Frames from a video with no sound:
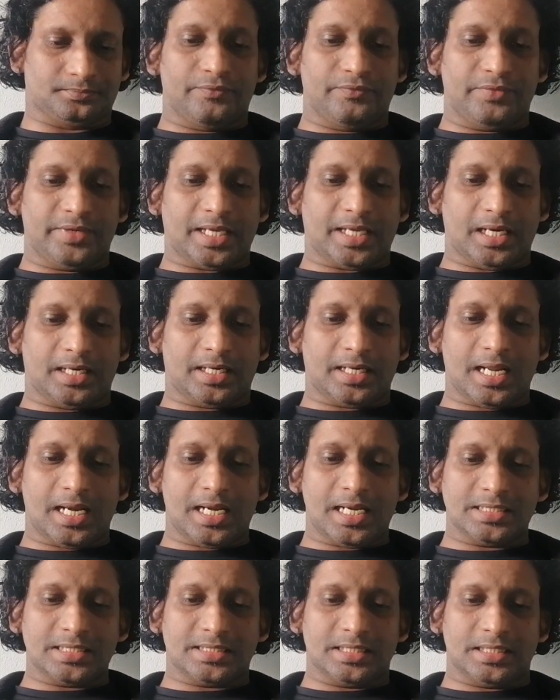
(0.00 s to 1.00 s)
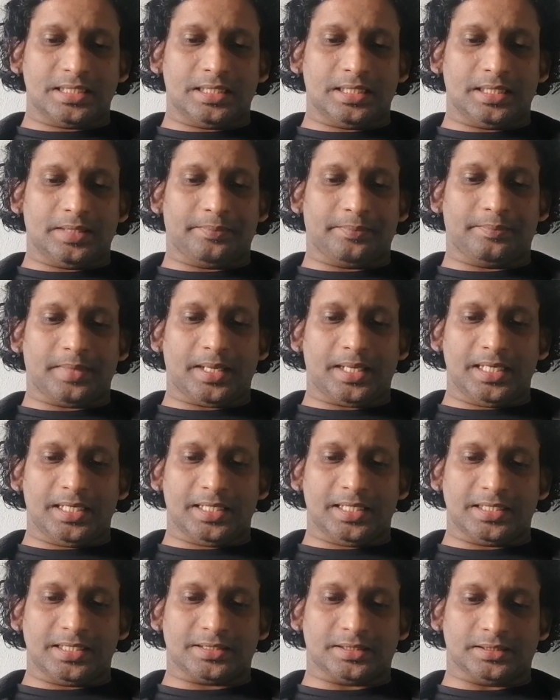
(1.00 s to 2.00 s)
We can really see many
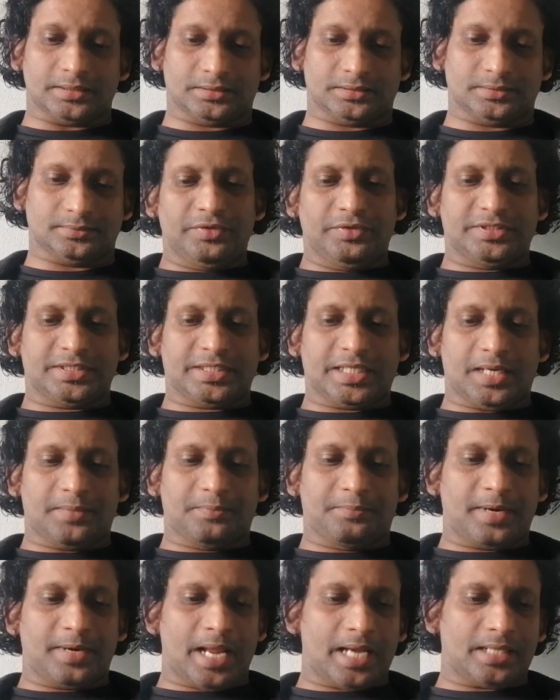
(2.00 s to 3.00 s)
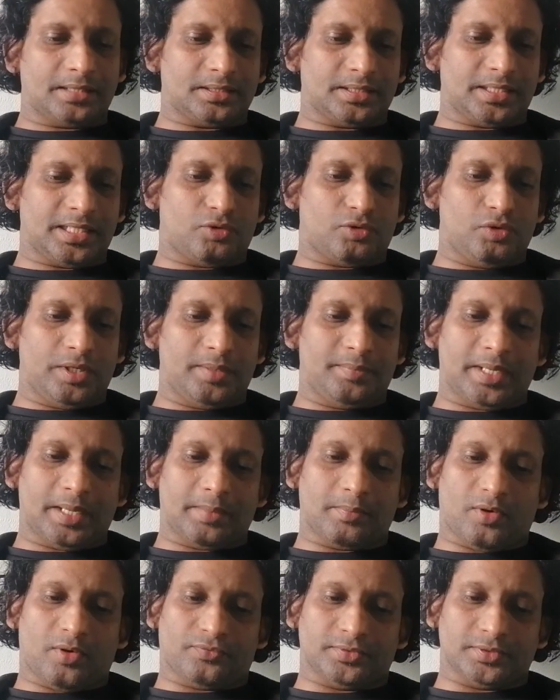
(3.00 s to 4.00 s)
reasons which can break the
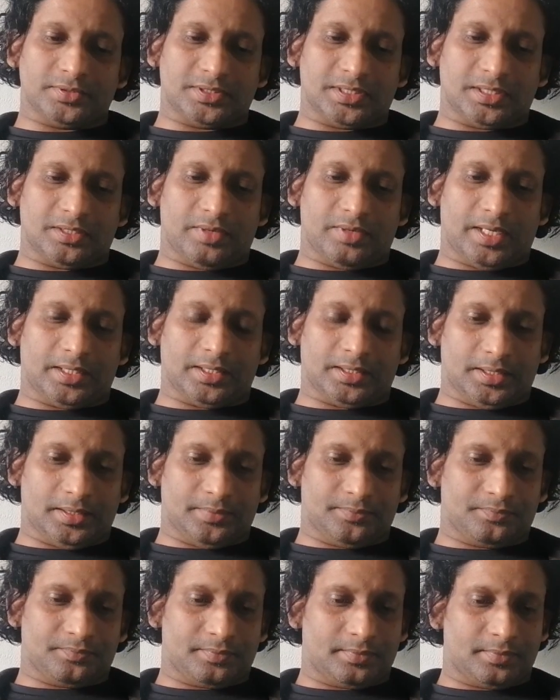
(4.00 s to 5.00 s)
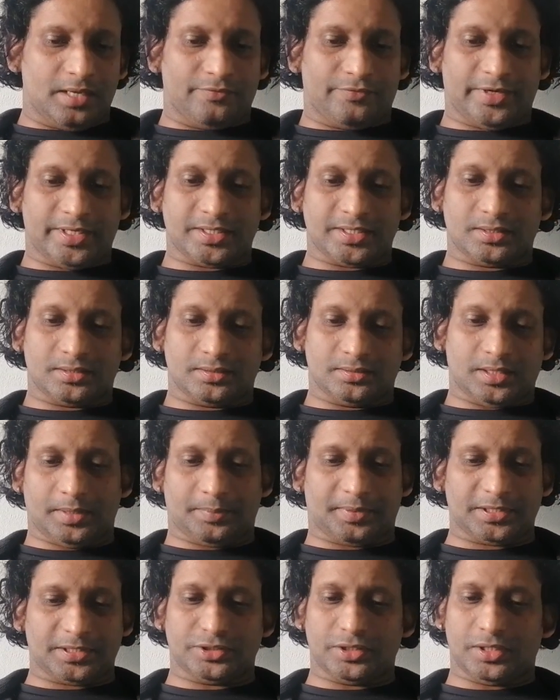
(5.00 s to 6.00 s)
equilibrium of the singularity. First, the
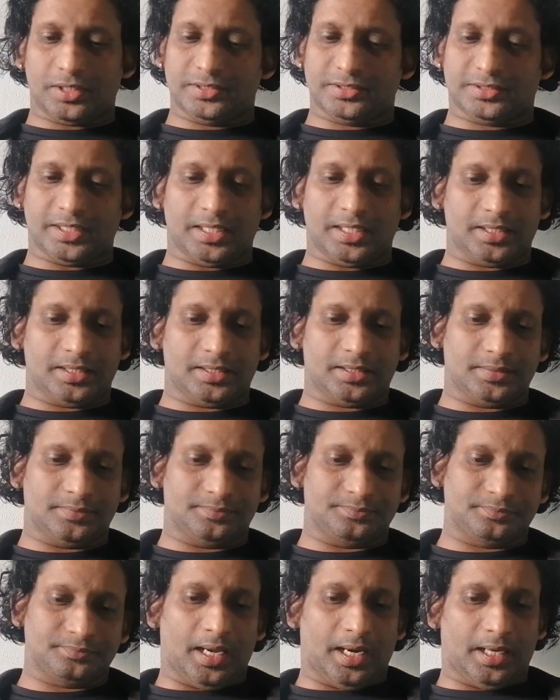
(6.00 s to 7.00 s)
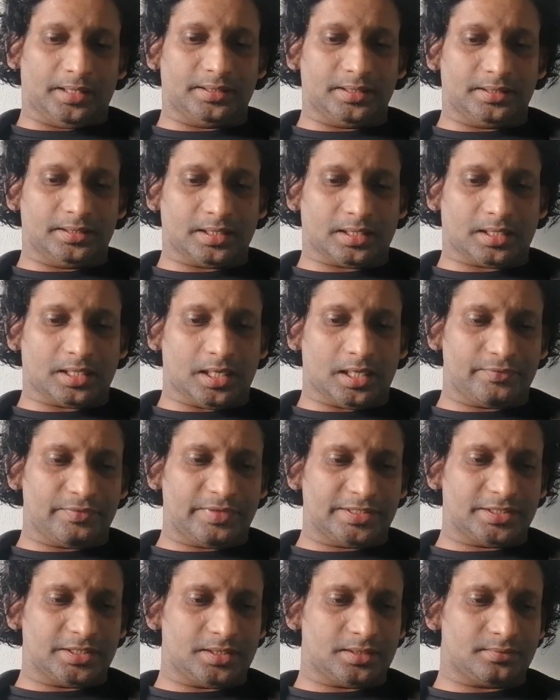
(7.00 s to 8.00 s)
pressure inside it, and then the
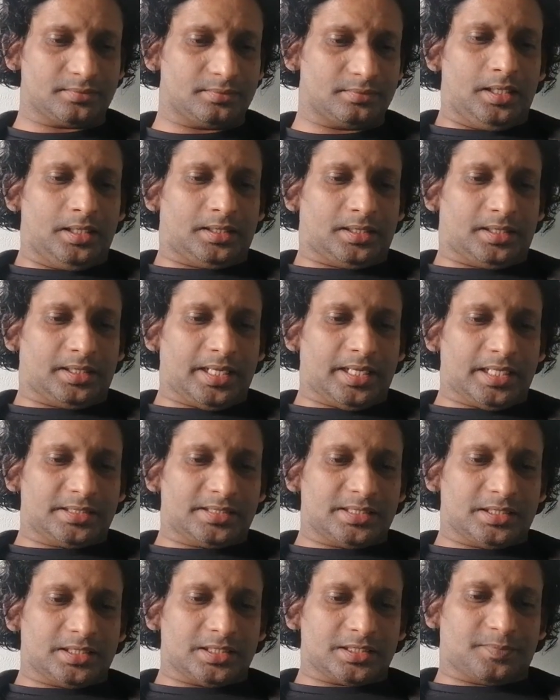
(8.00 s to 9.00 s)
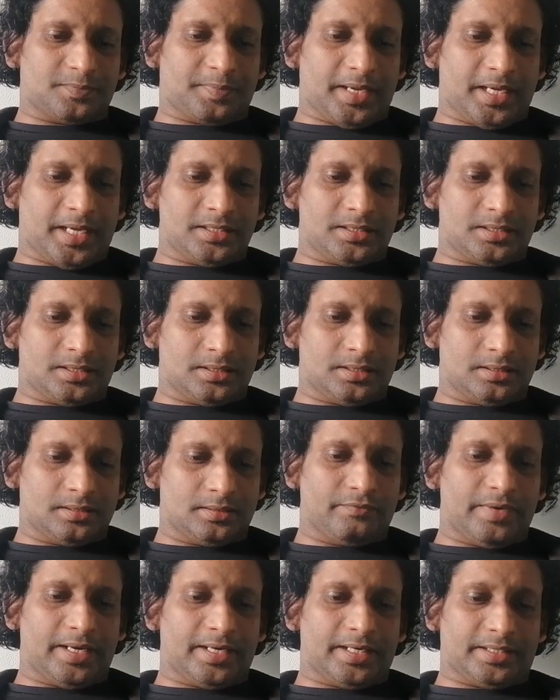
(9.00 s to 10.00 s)
curvature it creates in the space
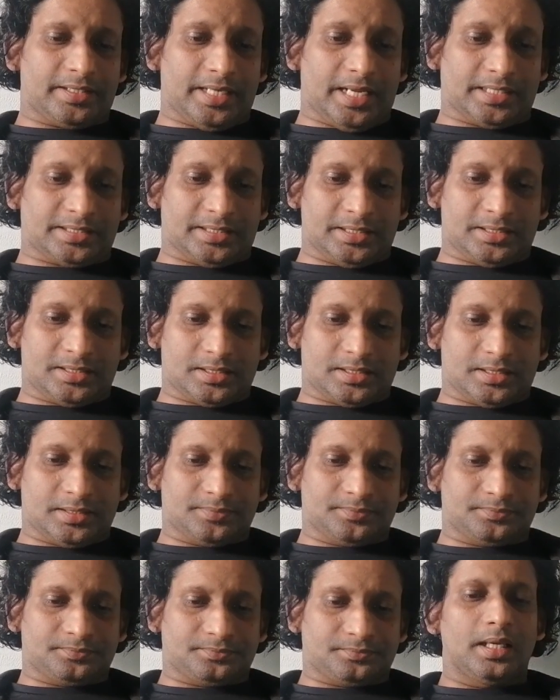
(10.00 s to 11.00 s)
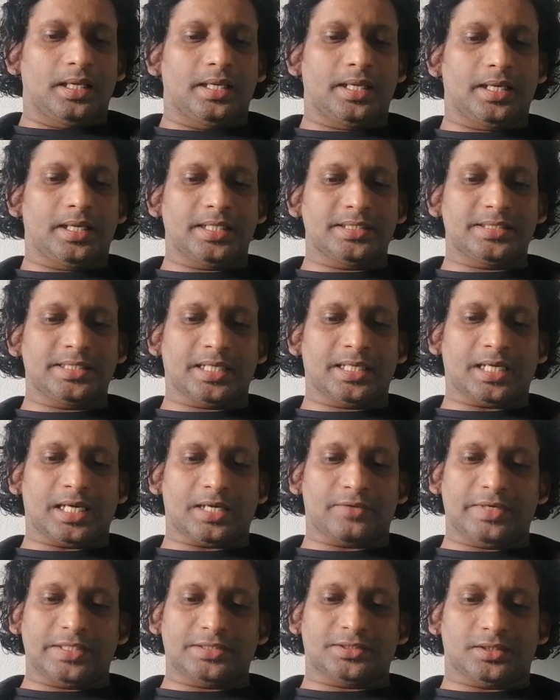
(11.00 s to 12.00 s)
where it exists. Increasing
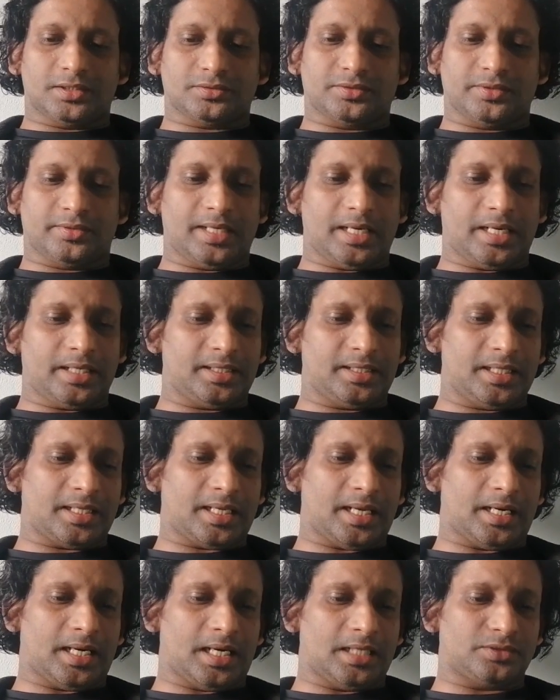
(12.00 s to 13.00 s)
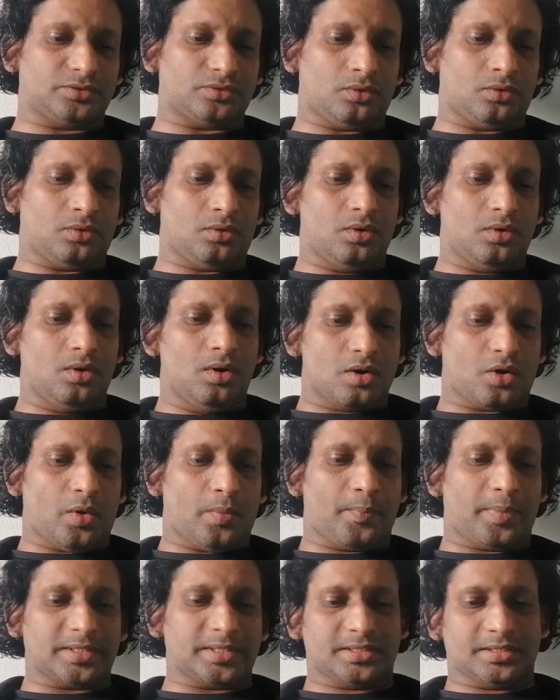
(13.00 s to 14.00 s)
curvature, singularity can also
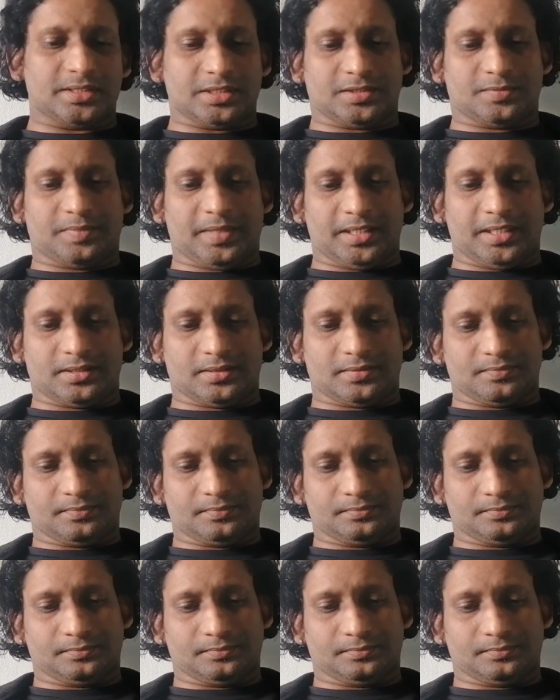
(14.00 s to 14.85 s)
compress the space.